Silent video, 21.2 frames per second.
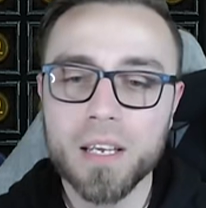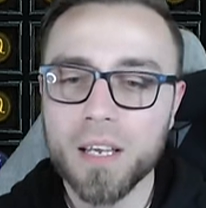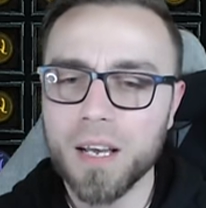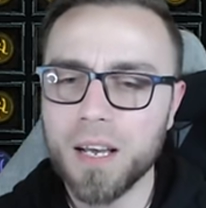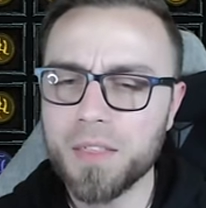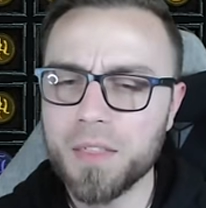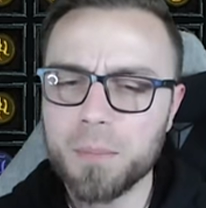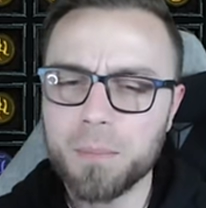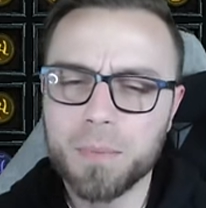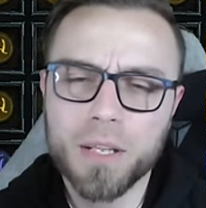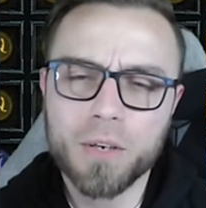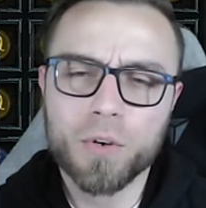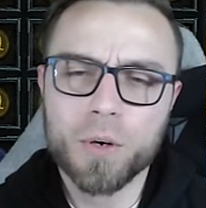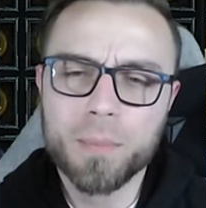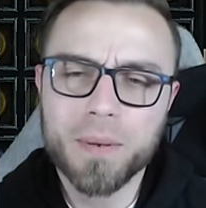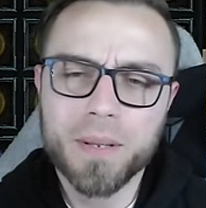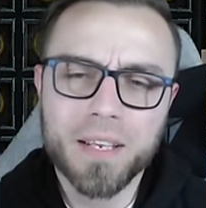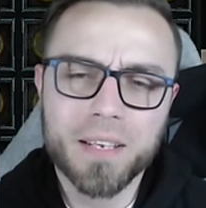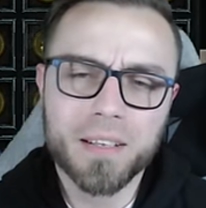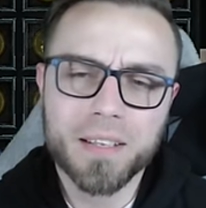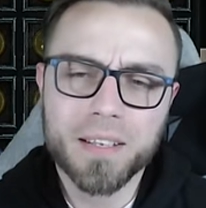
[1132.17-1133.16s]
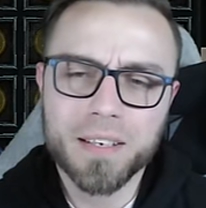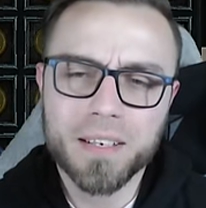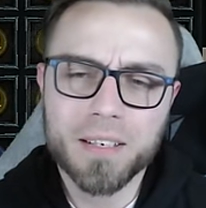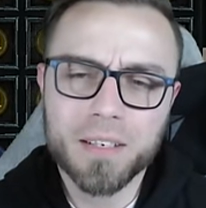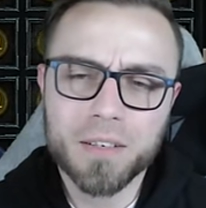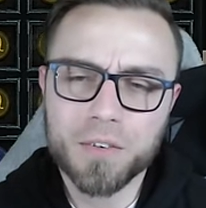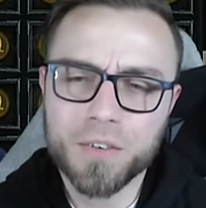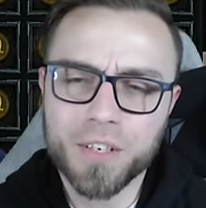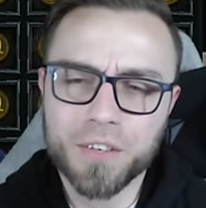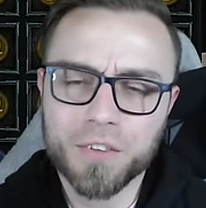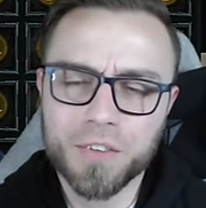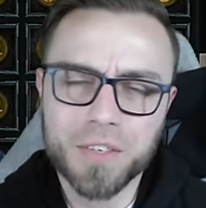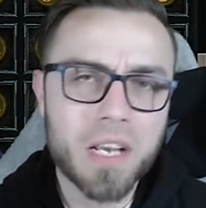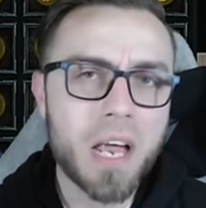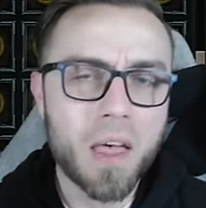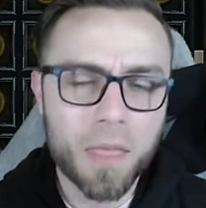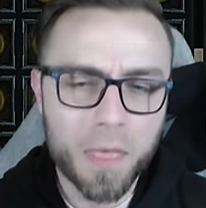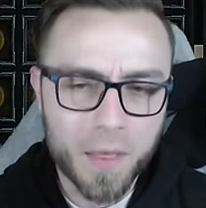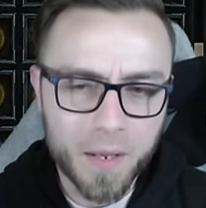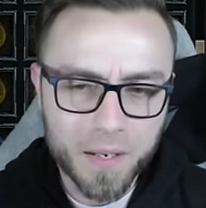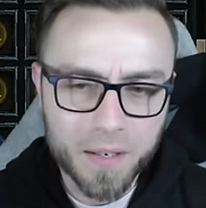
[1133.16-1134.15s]
Uh, the Blood Orb healing is
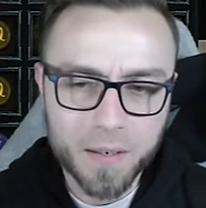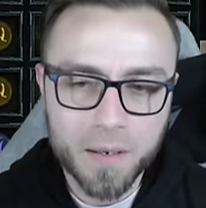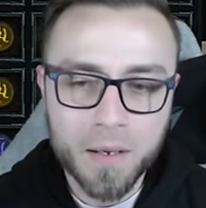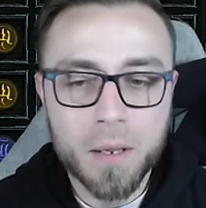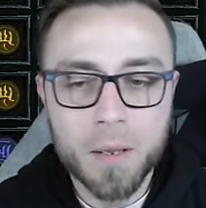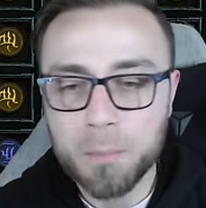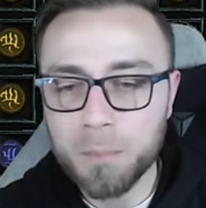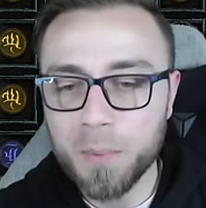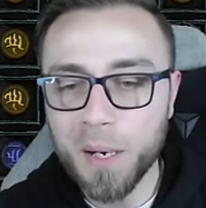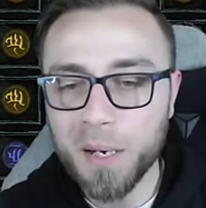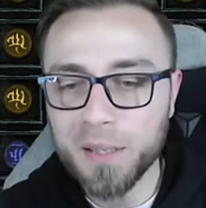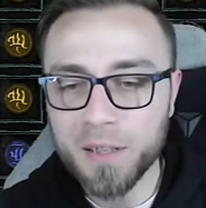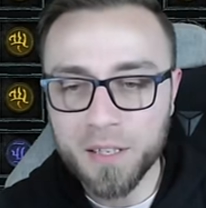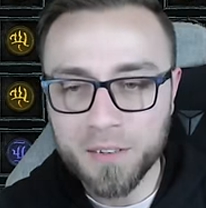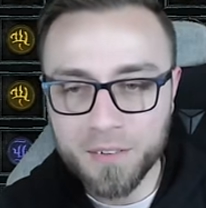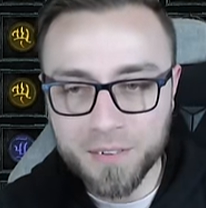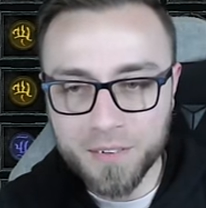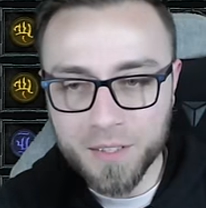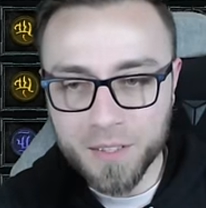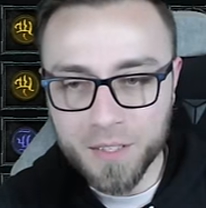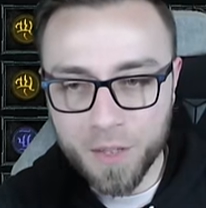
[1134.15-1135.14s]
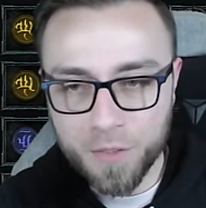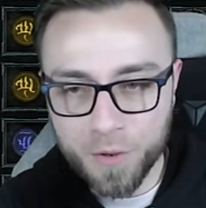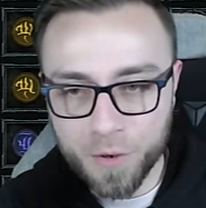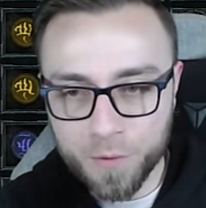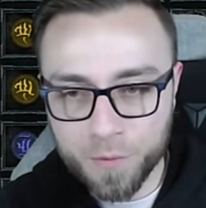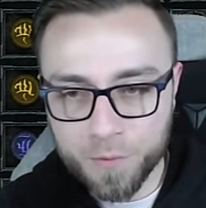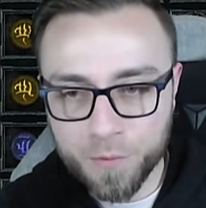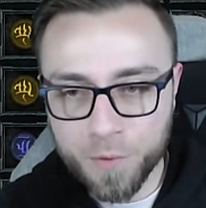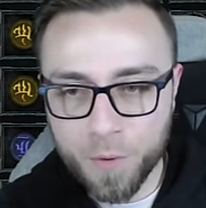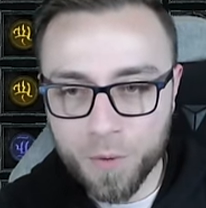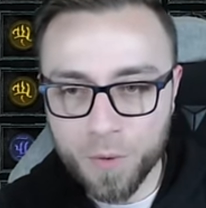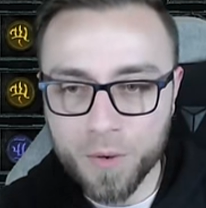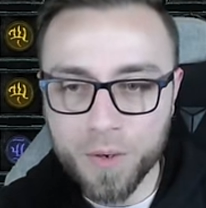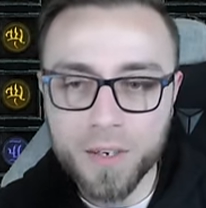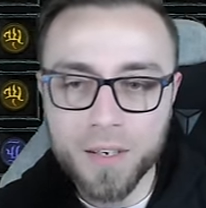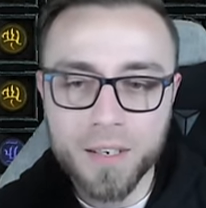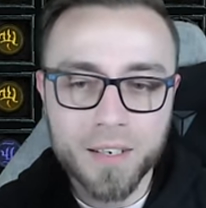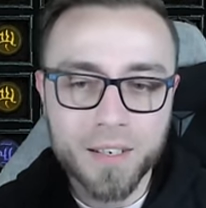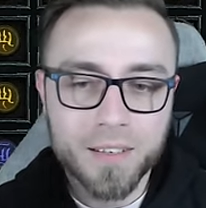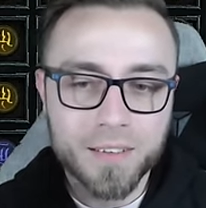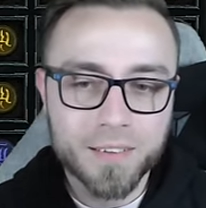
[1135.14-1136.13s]
nothing, but this is another
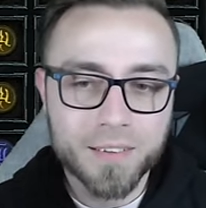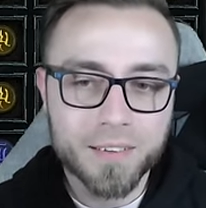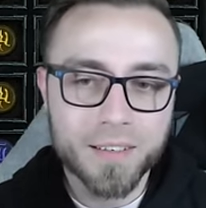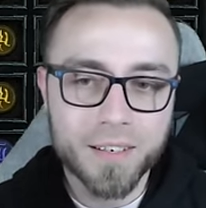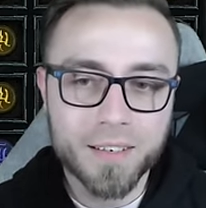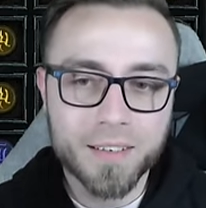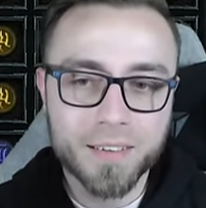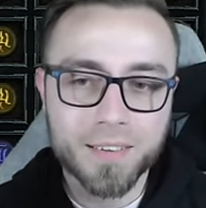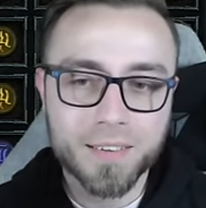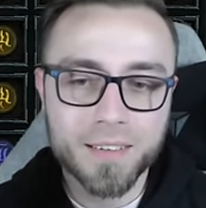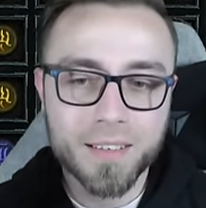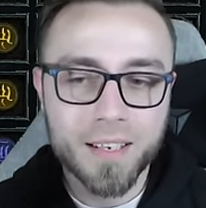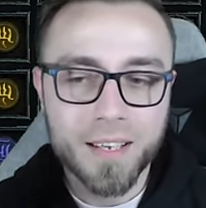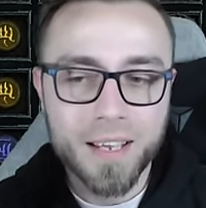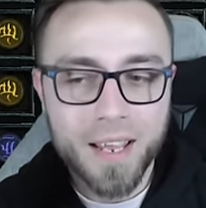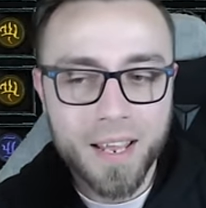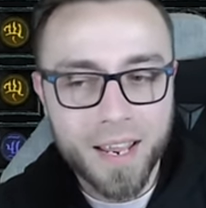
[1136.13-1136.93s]
four, six,